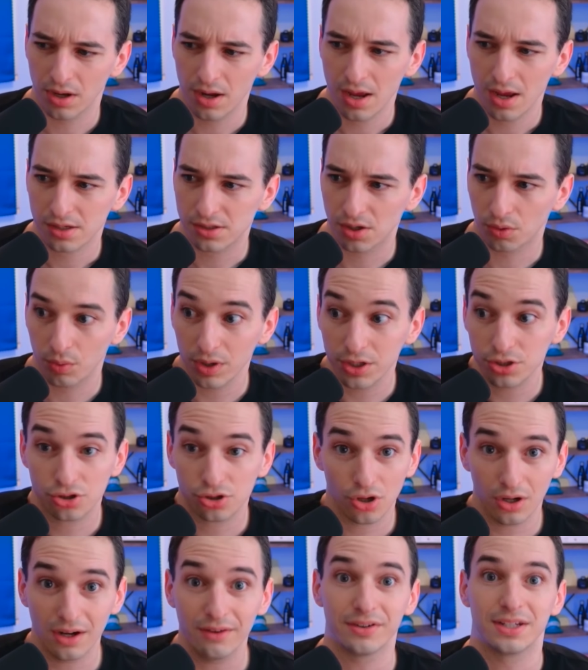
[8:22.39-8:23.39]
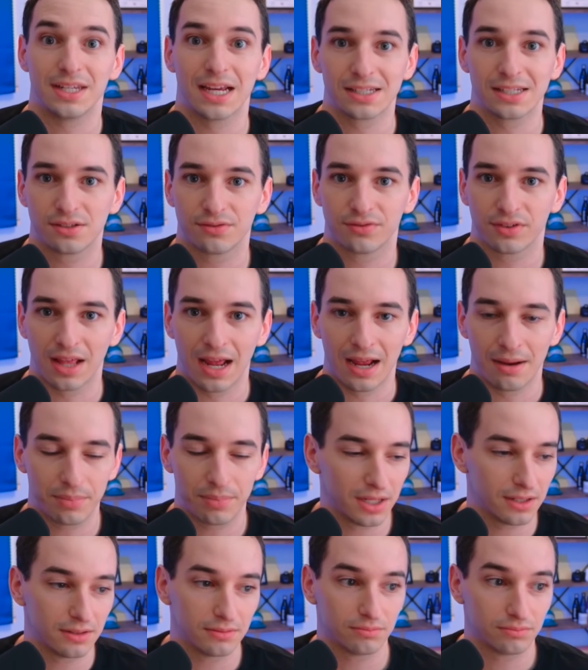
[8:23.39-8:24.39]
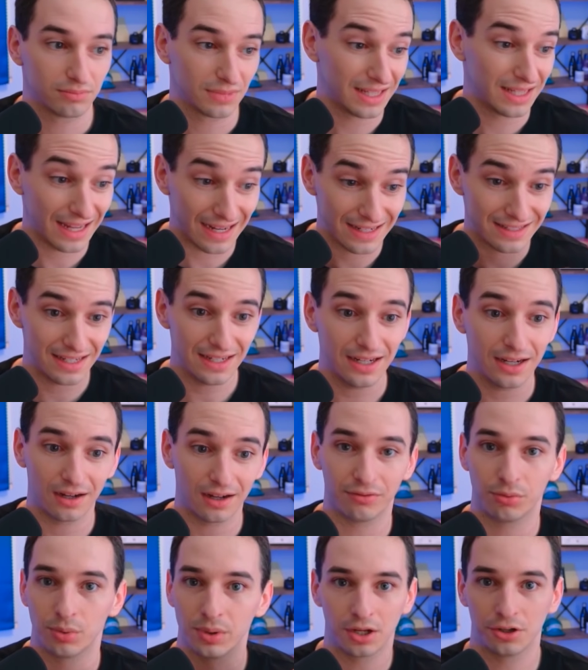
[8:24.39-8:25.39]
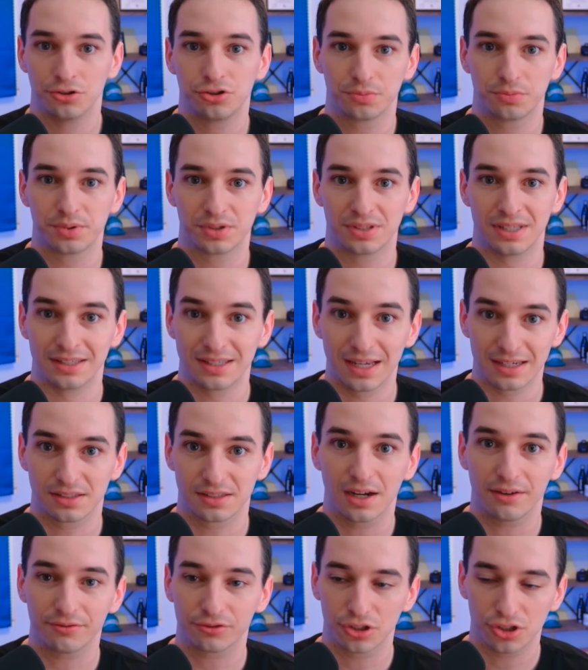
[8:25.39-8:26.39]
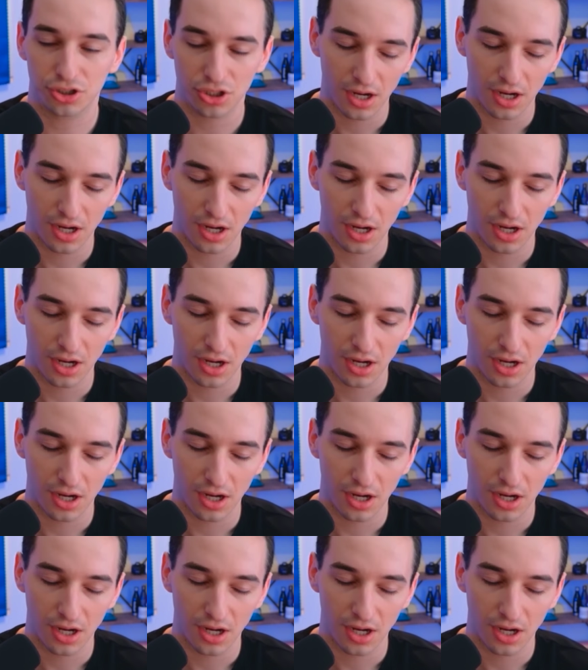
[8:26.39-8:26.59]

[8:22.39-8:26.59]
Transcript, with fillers: So we should have a test for that. But the idea of 100% test coverage